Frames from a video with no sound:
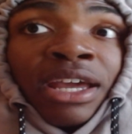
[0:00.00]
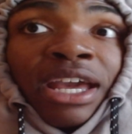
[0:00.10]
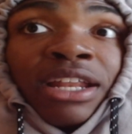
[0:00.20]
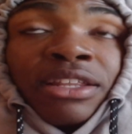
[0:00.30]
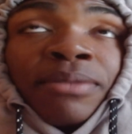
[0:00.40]

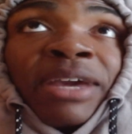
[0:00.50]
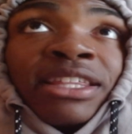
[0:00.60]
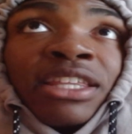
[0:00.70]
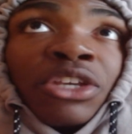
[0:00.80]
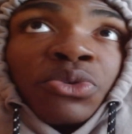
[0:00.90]
and the main
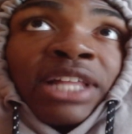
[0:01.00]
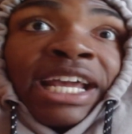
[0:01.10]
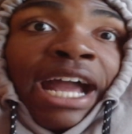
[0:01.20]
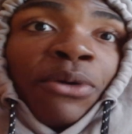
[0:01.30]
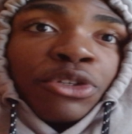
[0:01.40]
things were
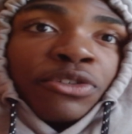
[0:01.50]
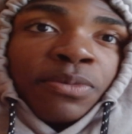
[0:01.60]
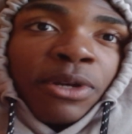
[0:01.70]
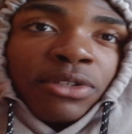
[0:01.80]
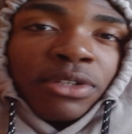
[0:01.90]
I was
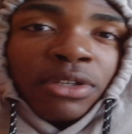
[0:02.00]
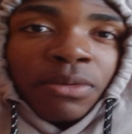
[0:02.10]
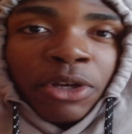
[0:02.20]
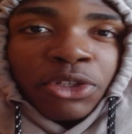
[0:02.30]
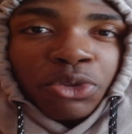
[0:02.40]

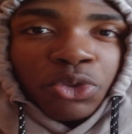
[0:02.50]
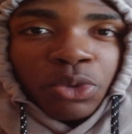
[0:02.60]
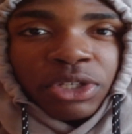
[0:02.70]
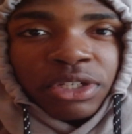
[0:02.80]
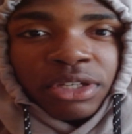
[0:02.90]
experiencing muscle
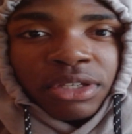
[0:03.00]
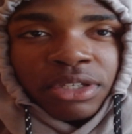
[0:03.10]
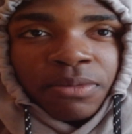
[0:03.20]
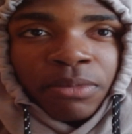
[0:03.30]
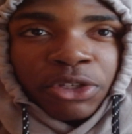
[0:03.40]

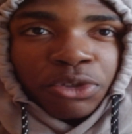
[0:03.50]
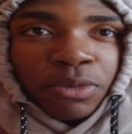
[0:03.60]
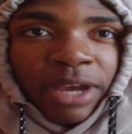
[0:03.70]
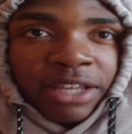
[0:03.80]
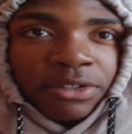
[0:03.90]
twitches and muscle
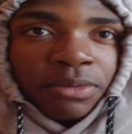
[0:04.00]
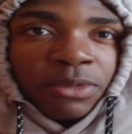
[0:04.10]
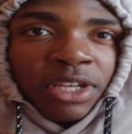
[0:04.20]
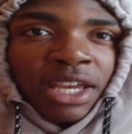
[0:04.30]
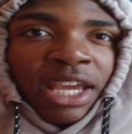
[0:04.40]
spasms,